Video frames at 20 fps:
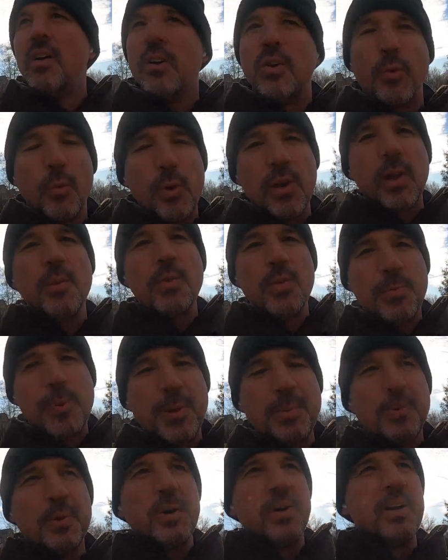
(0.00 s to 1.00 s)
you're working with
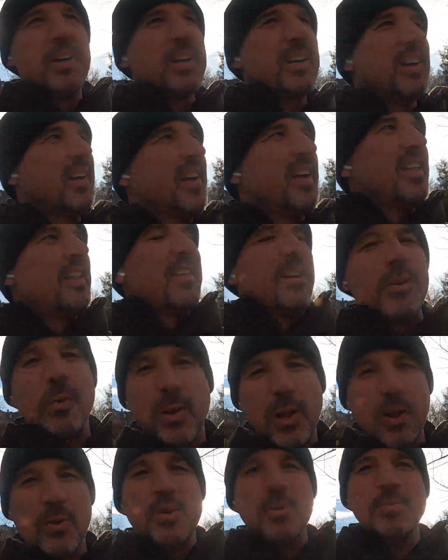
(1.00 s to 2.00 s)
people, there
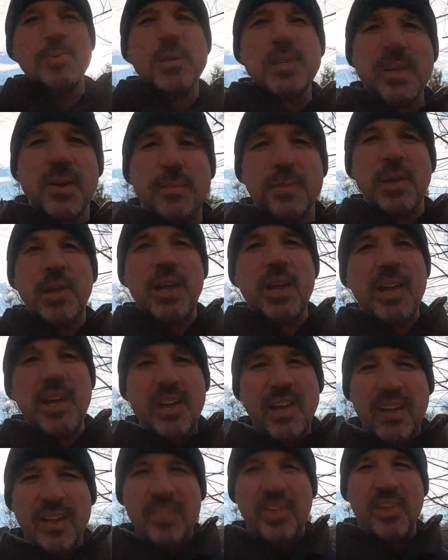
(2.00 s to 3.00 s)
will always be something
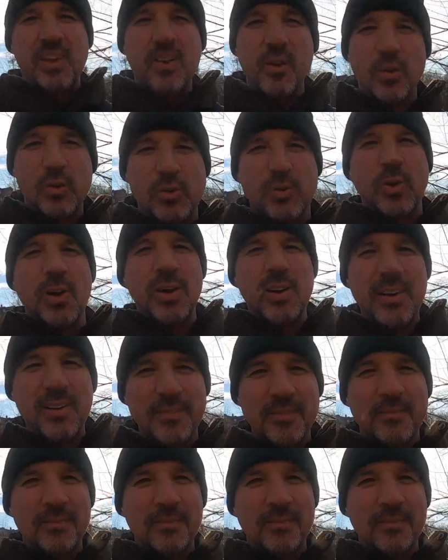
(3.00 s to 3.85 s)
that goes wrong.